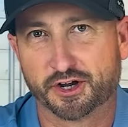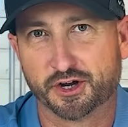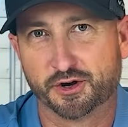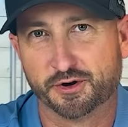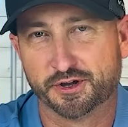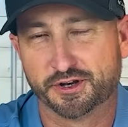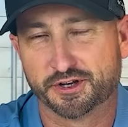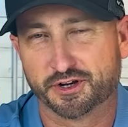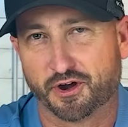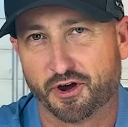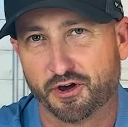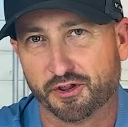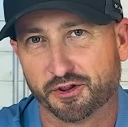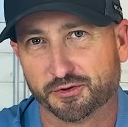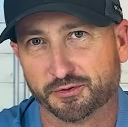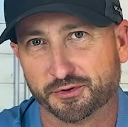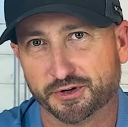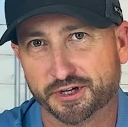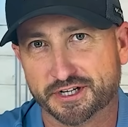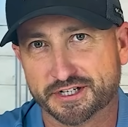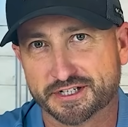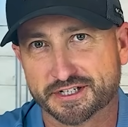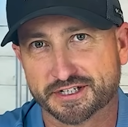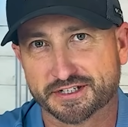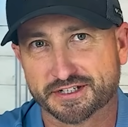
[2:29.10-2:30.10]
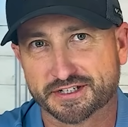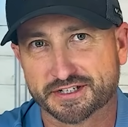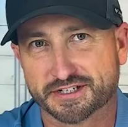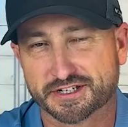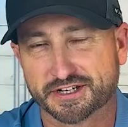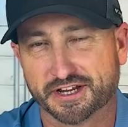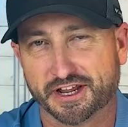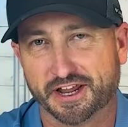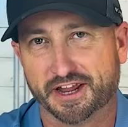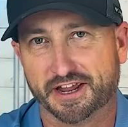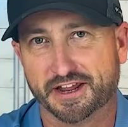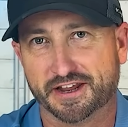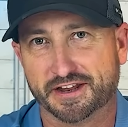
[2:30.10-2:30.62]
I go into all the reasons
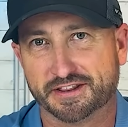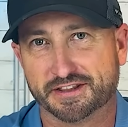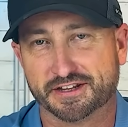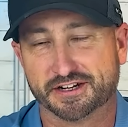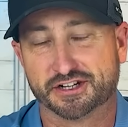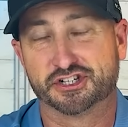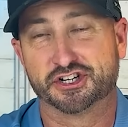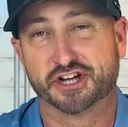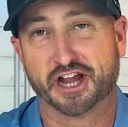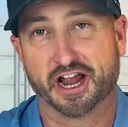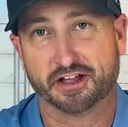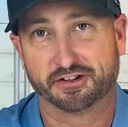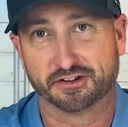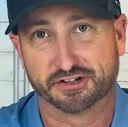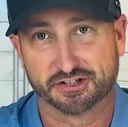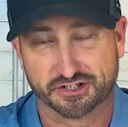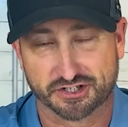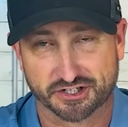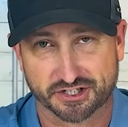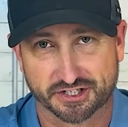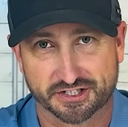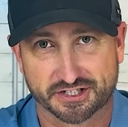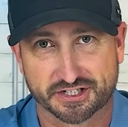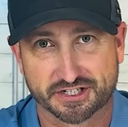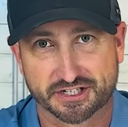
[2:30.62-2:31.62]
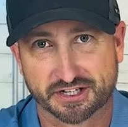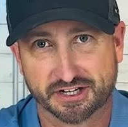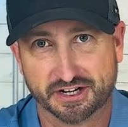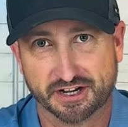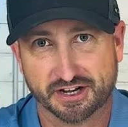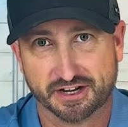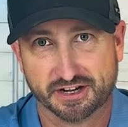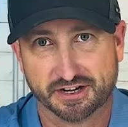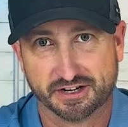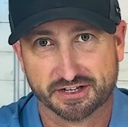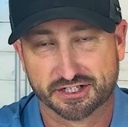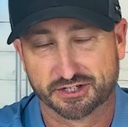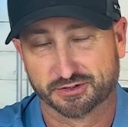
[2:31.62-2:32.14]
and the challenges
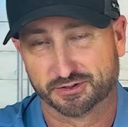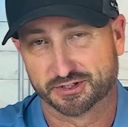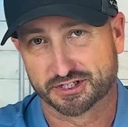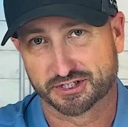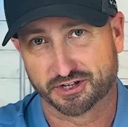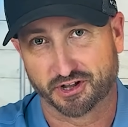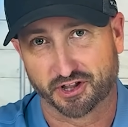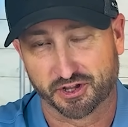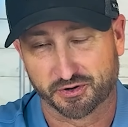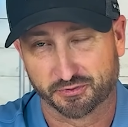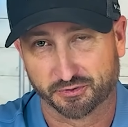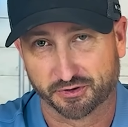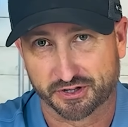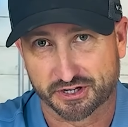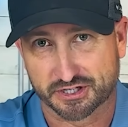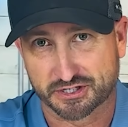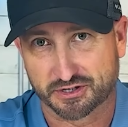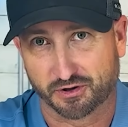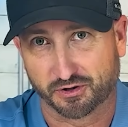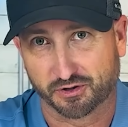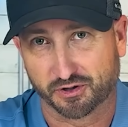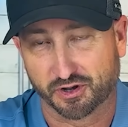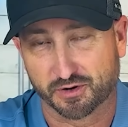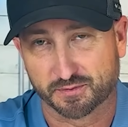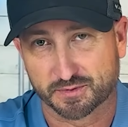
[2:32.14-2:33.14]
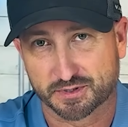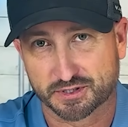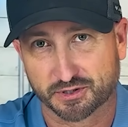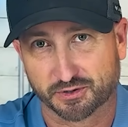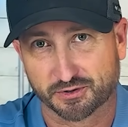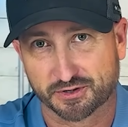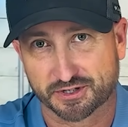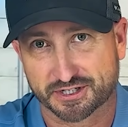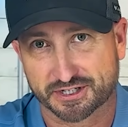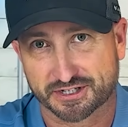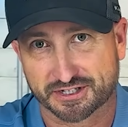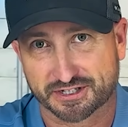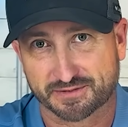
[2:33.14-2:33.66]
to installing one of these whole home
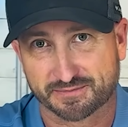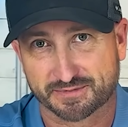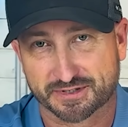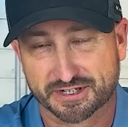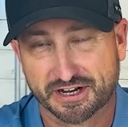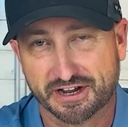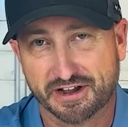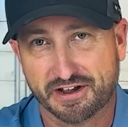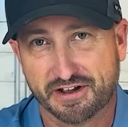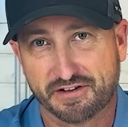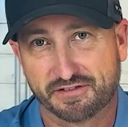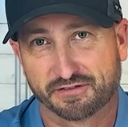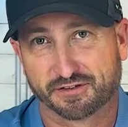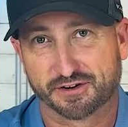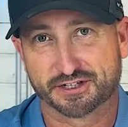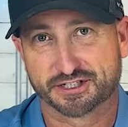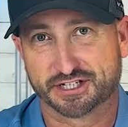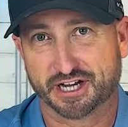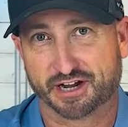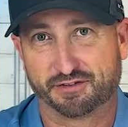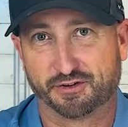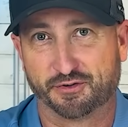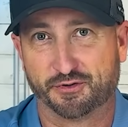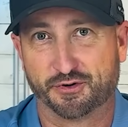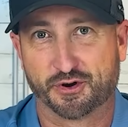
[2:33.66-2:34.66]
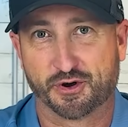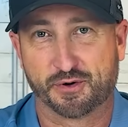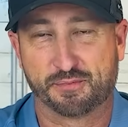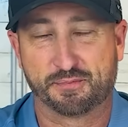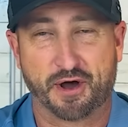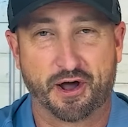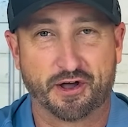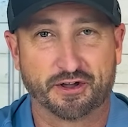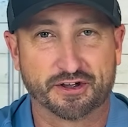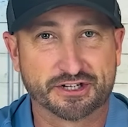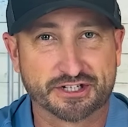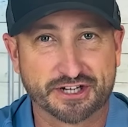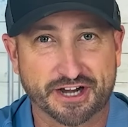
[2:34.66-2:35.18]
solar systems, first off, I want to
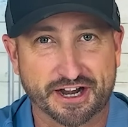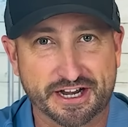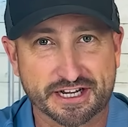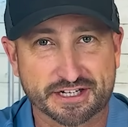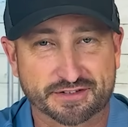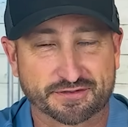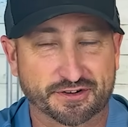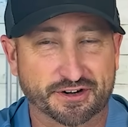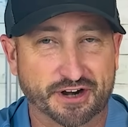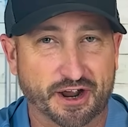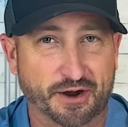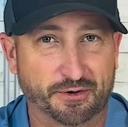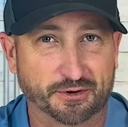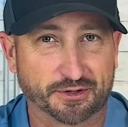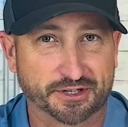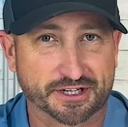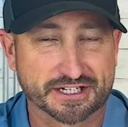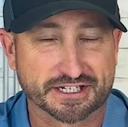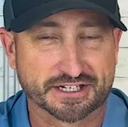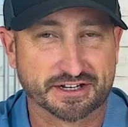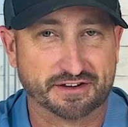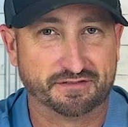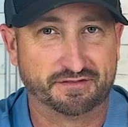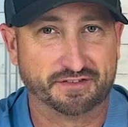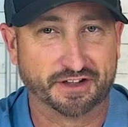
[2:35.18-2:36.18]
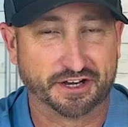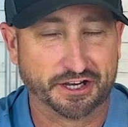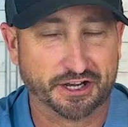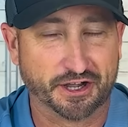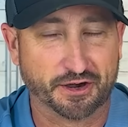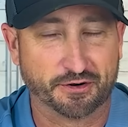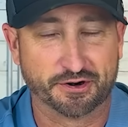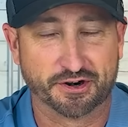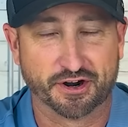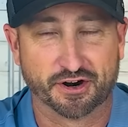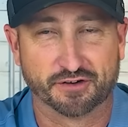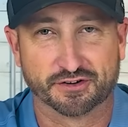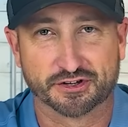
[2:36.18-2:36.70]
apologize for not releasing a
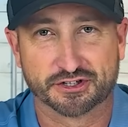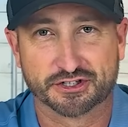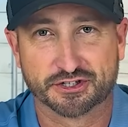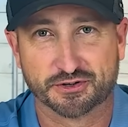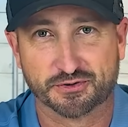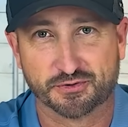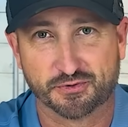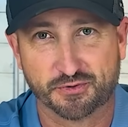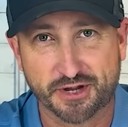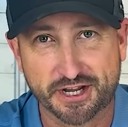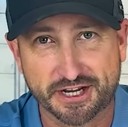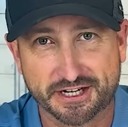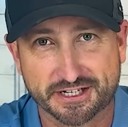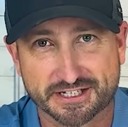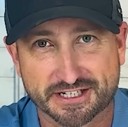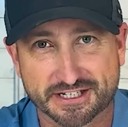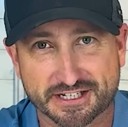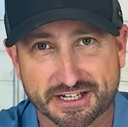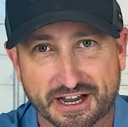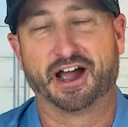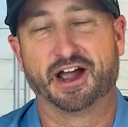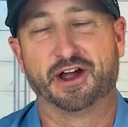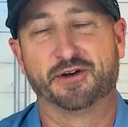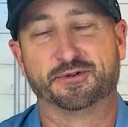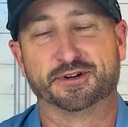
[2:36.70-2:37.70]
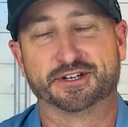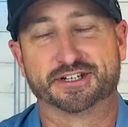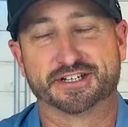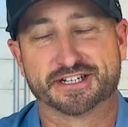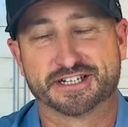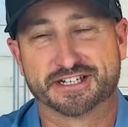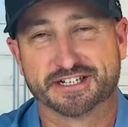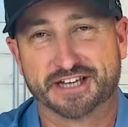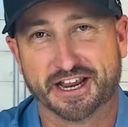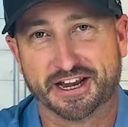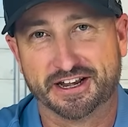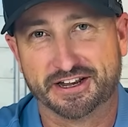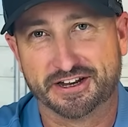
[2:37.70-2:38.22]
video in over 2 weeks. I went to
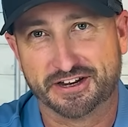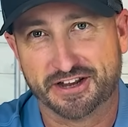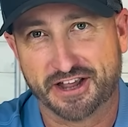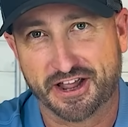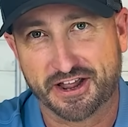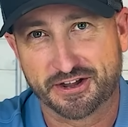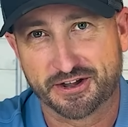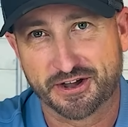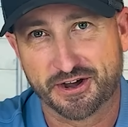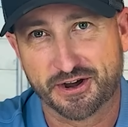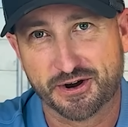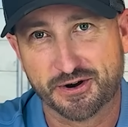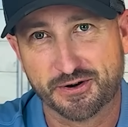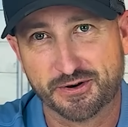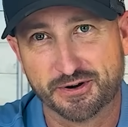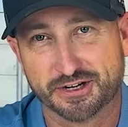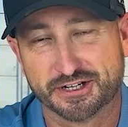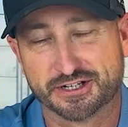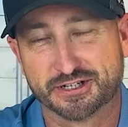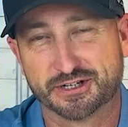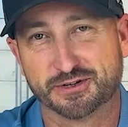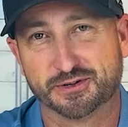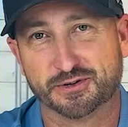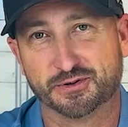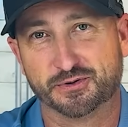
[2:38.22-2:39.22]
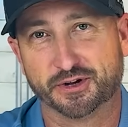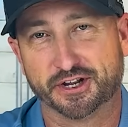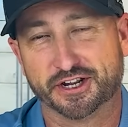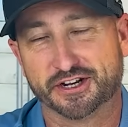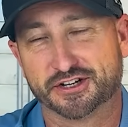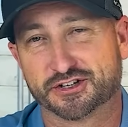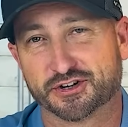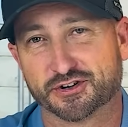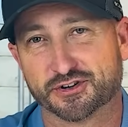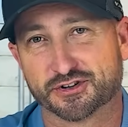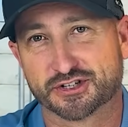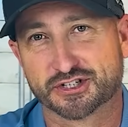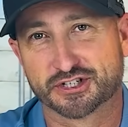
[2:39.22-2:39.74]
San Diego to
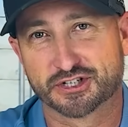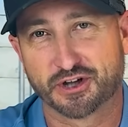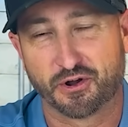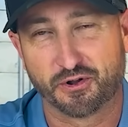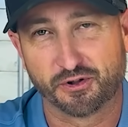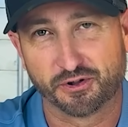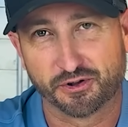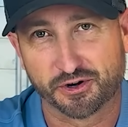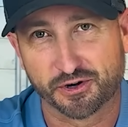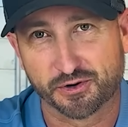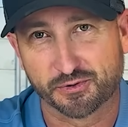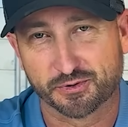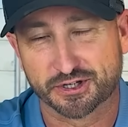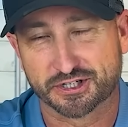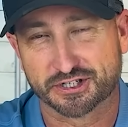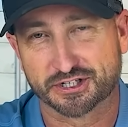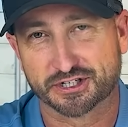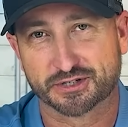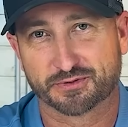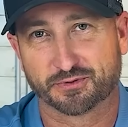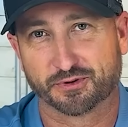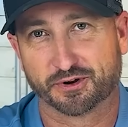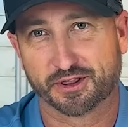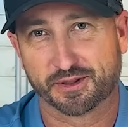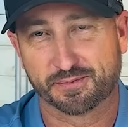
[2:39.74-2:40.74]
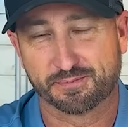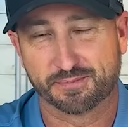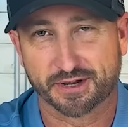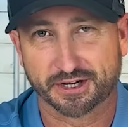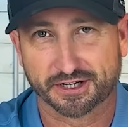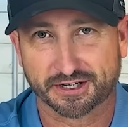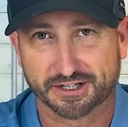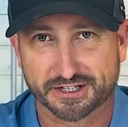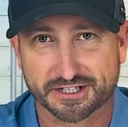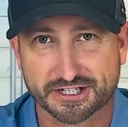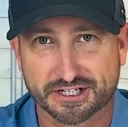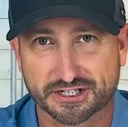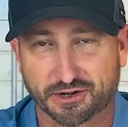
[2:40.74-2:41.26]
InterSolar, which is one of the
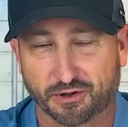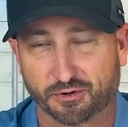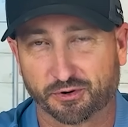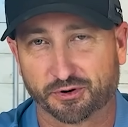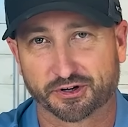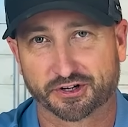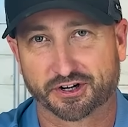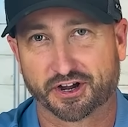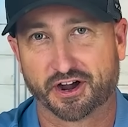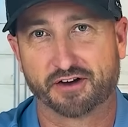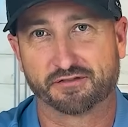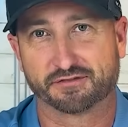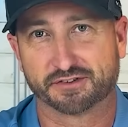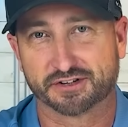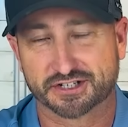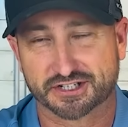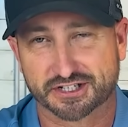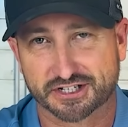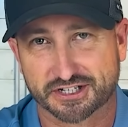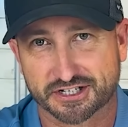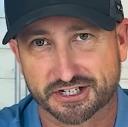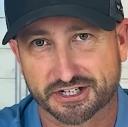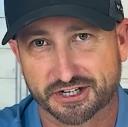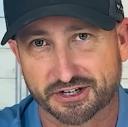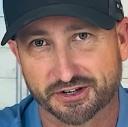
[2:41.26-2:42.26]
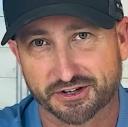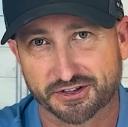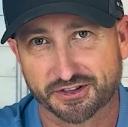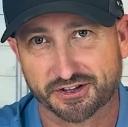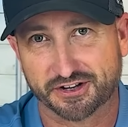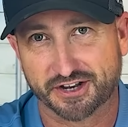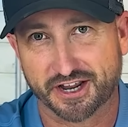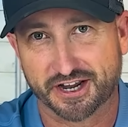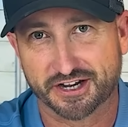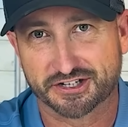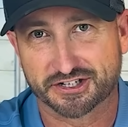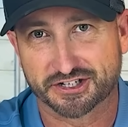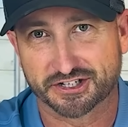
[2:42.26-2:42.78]
biggest solar conferences here in the
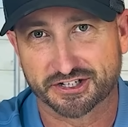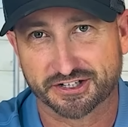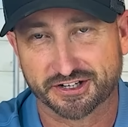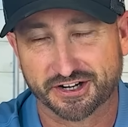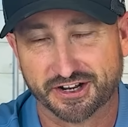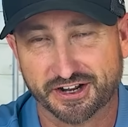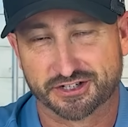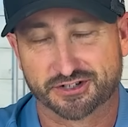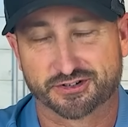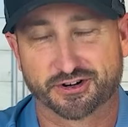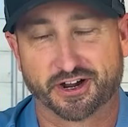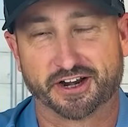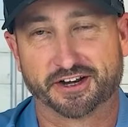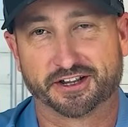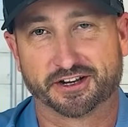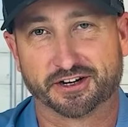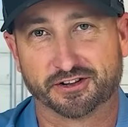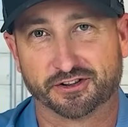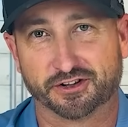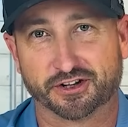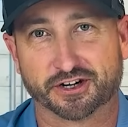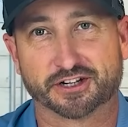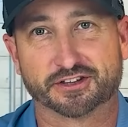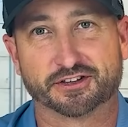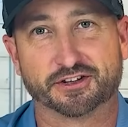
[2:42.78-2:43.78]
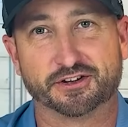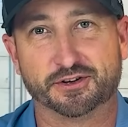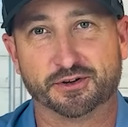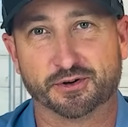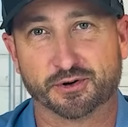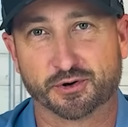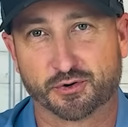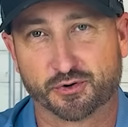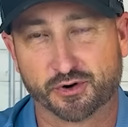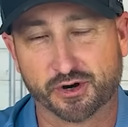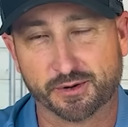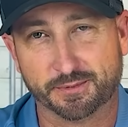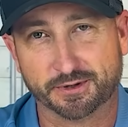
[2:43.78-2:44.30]
nation, to try to get a look at the new
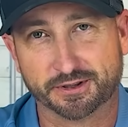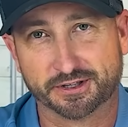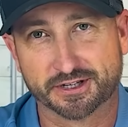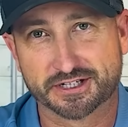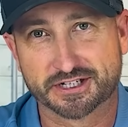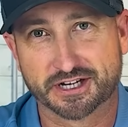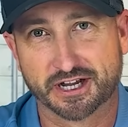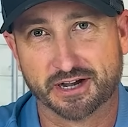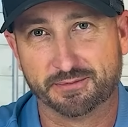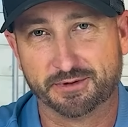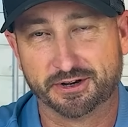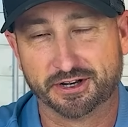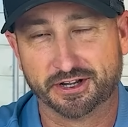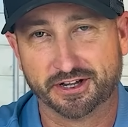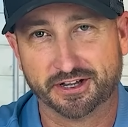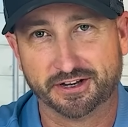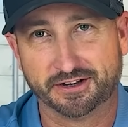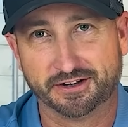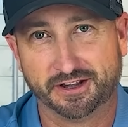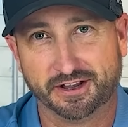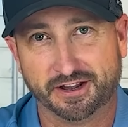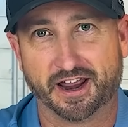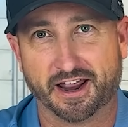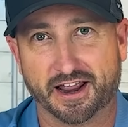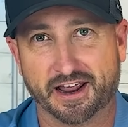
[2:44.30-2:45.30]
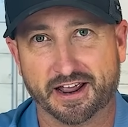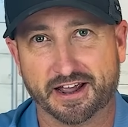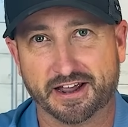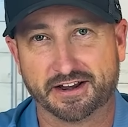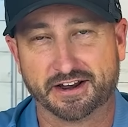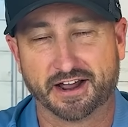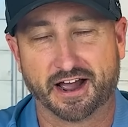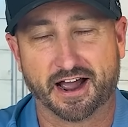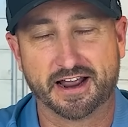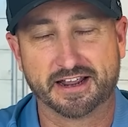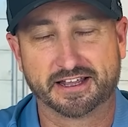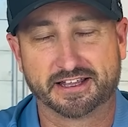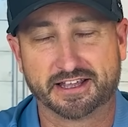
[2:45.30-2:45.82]
equipment that's coming in.
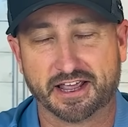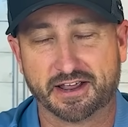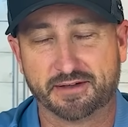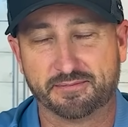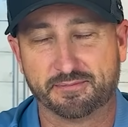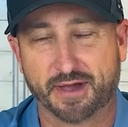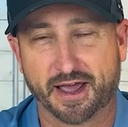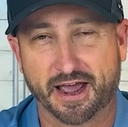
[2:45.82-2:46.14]
And I came